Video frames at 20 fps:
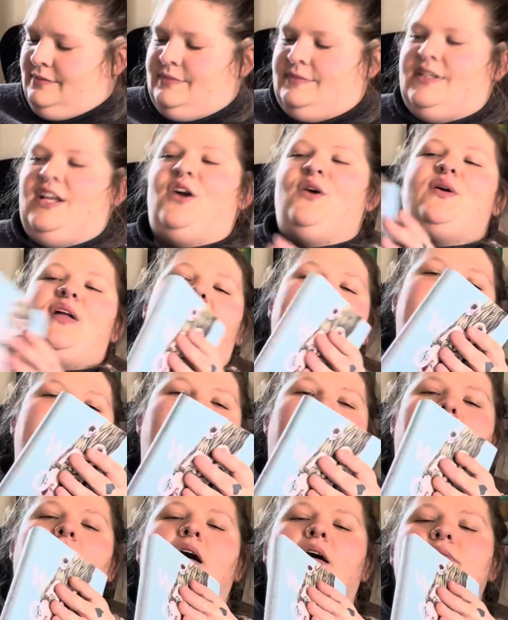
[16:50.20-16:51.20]
okay,
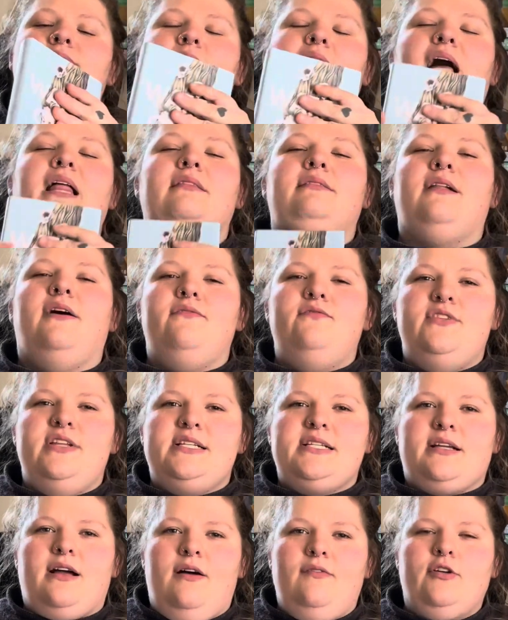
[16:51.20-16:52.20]
I love this
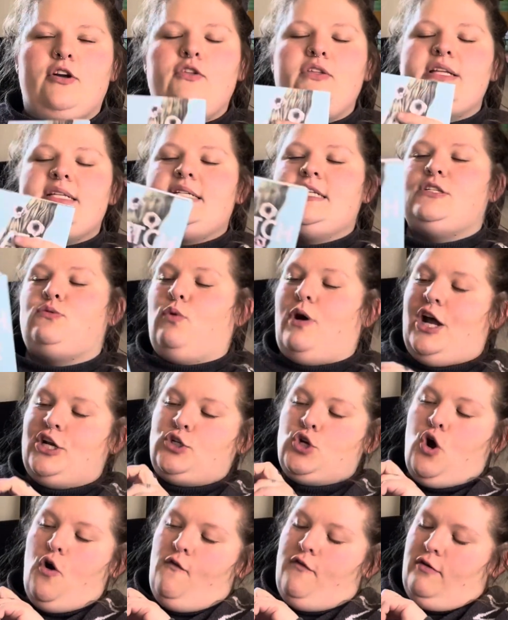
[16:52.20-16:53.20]
cover. This is Watch
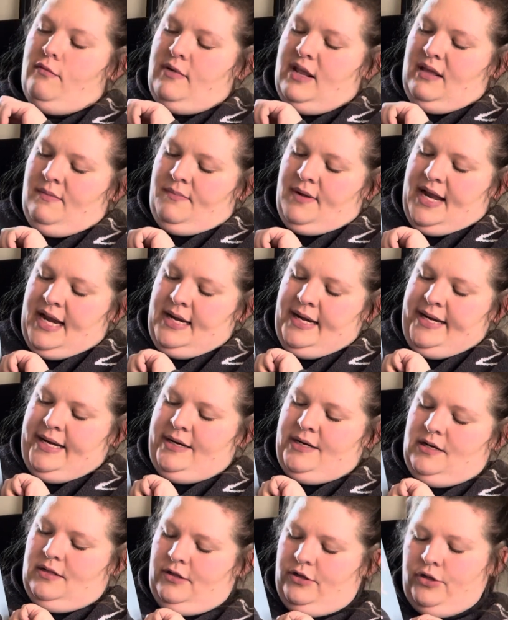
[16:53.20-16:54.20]
Over Me by
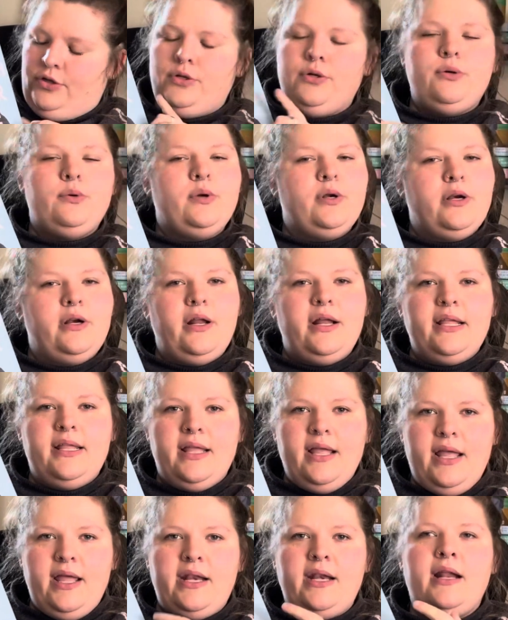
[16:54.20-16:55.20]
Nina LaCour
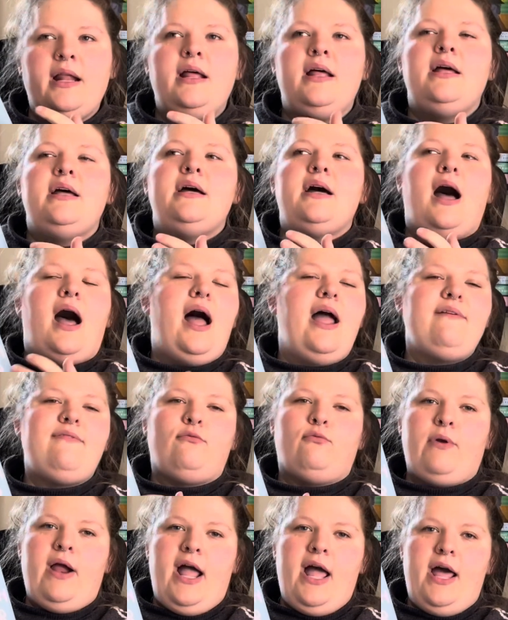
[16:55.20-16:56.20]
again.
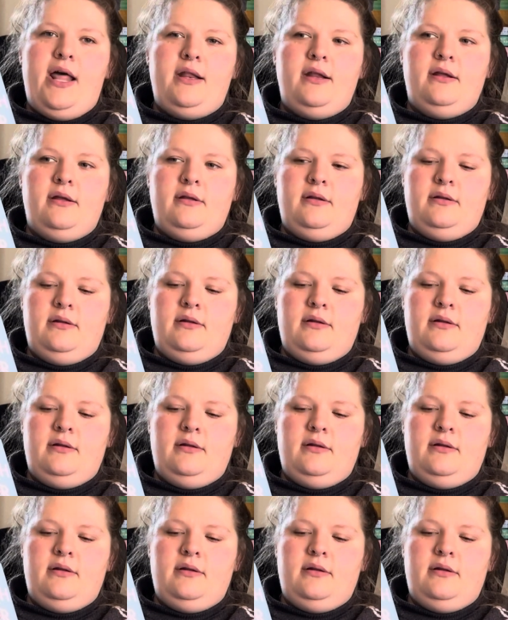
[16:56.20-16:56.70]
I've read